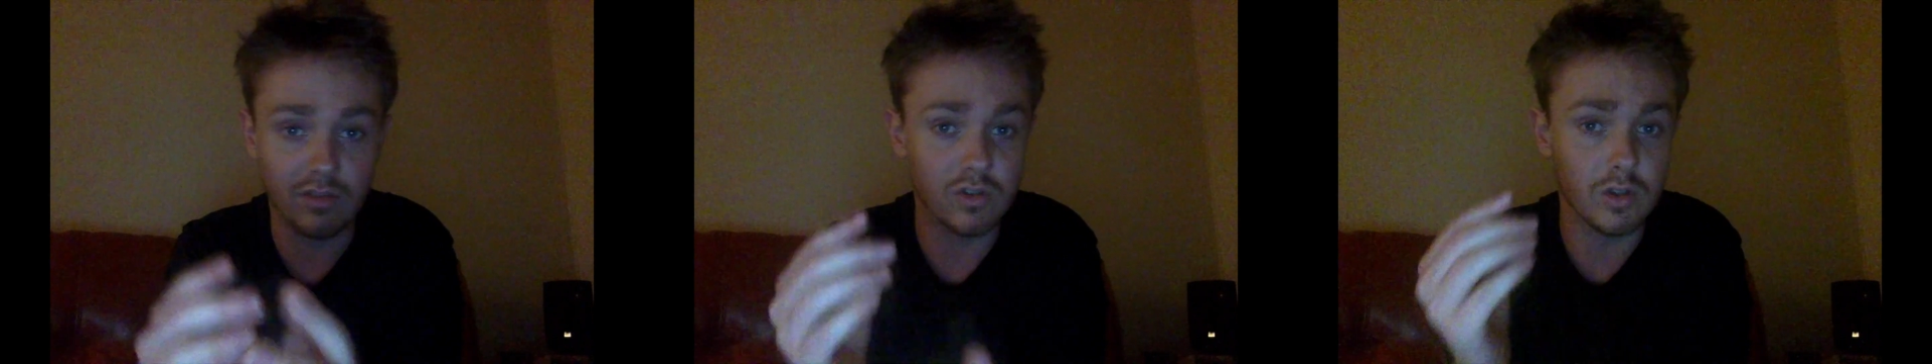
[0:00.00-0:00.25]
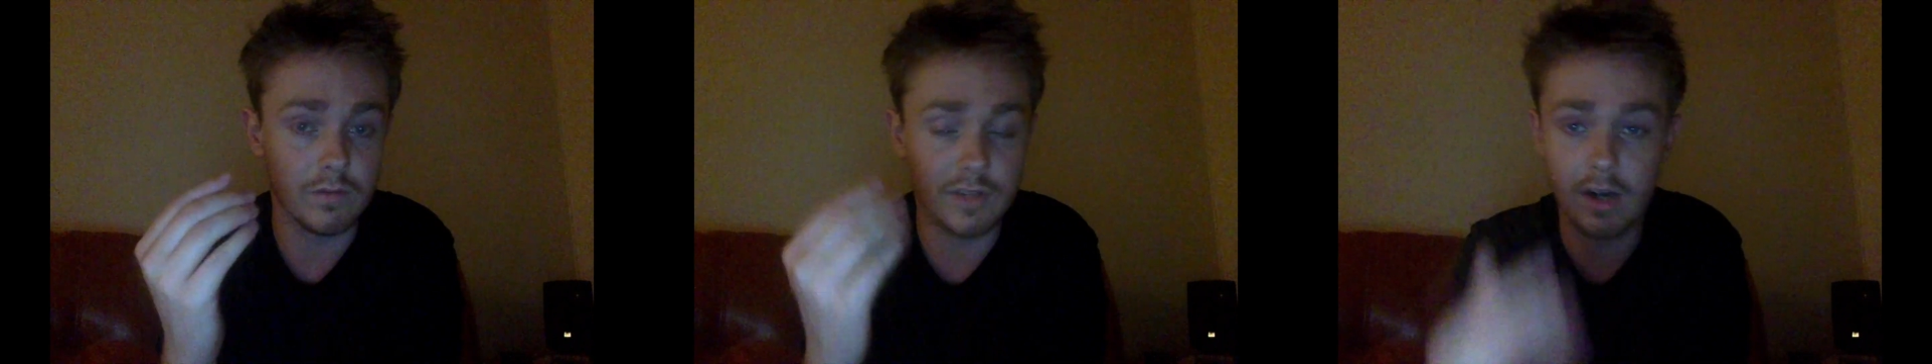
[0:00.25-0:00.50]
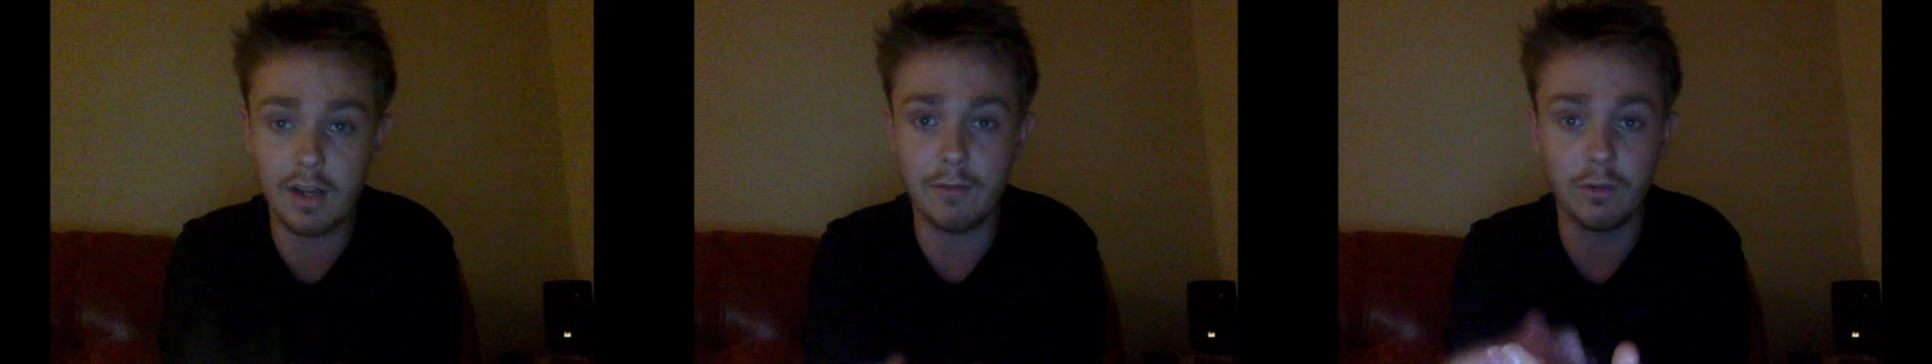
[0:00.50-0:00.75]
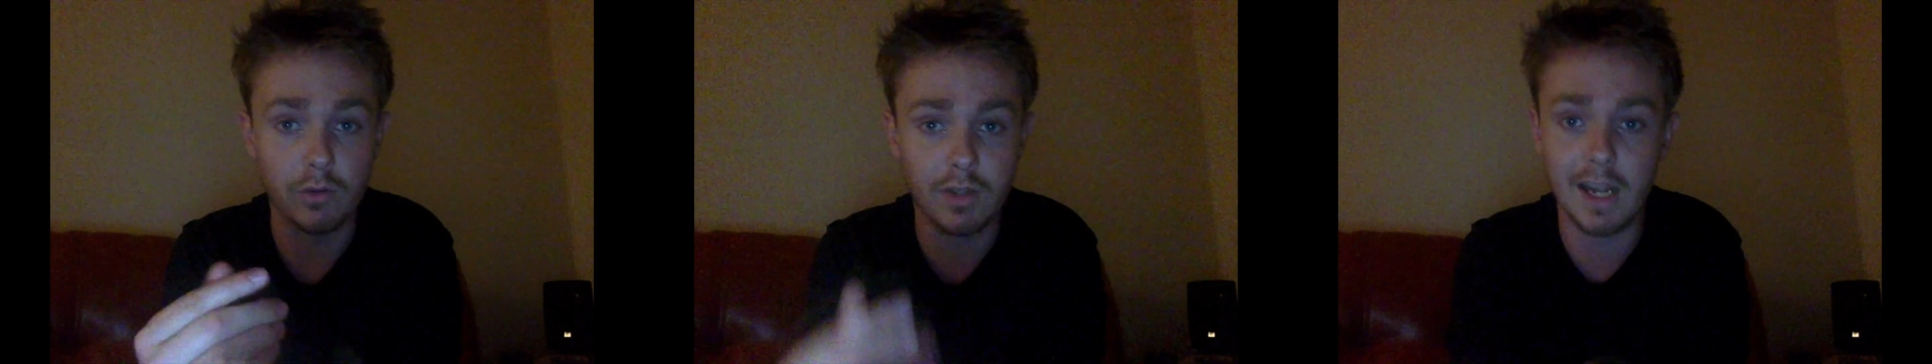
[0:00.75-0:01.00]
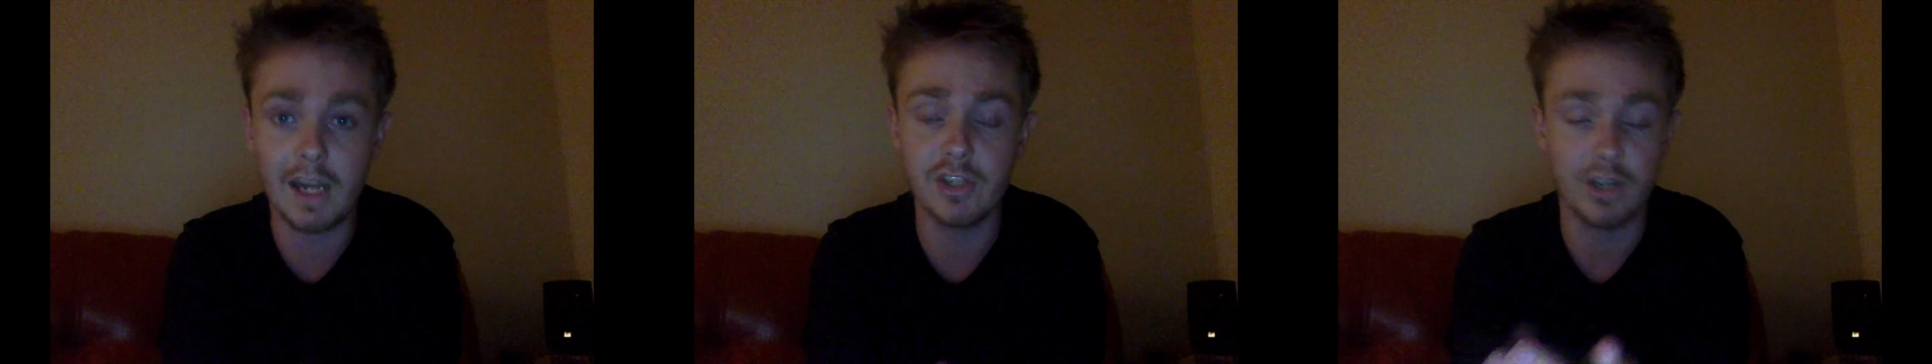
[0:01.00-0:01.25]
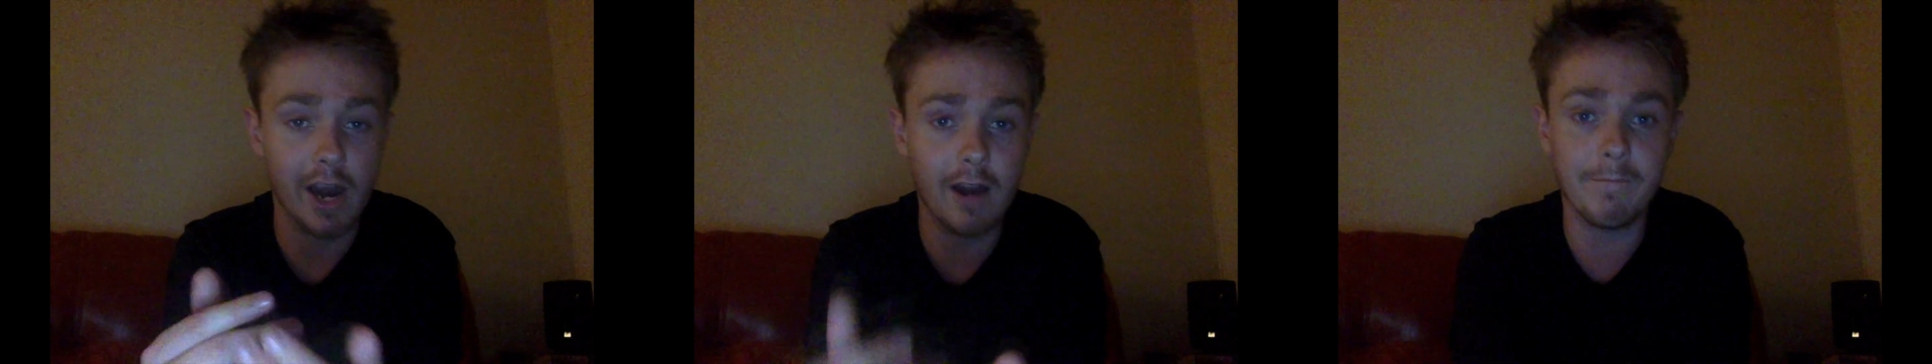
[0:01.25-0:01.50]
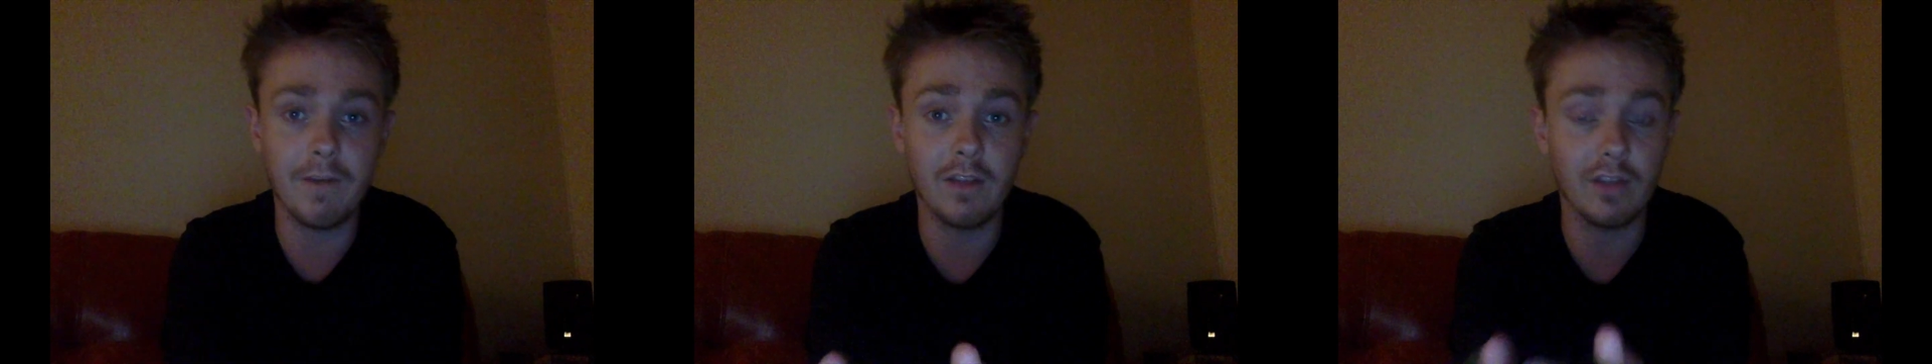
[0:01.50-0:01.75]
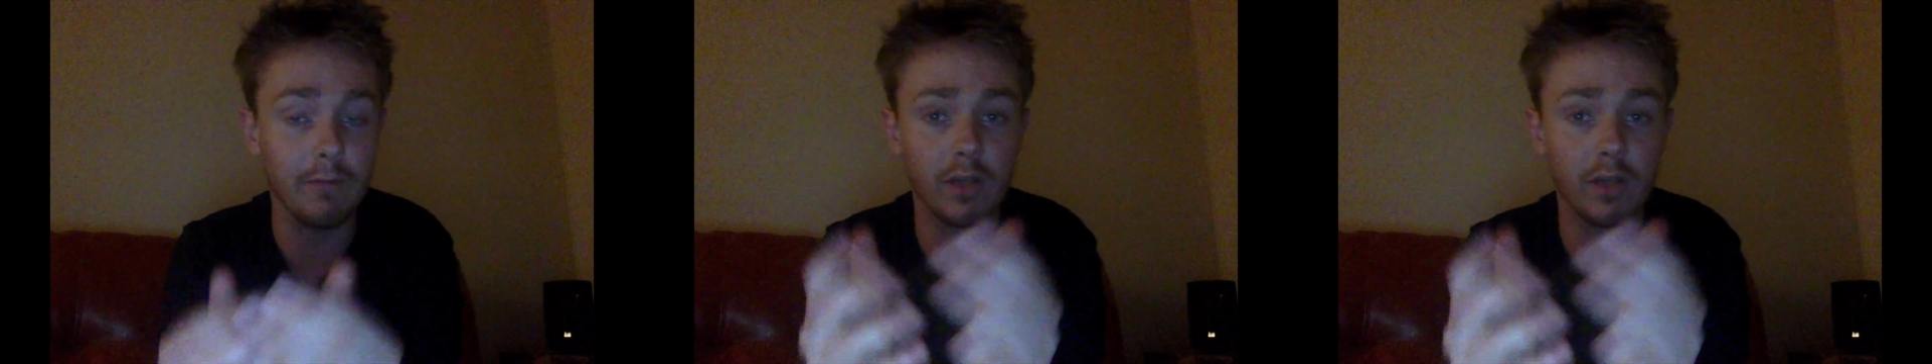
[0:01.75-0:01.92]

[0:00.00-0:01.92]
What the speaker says: Season 2 of Daredevil, Luke Cage, and Iron Fist.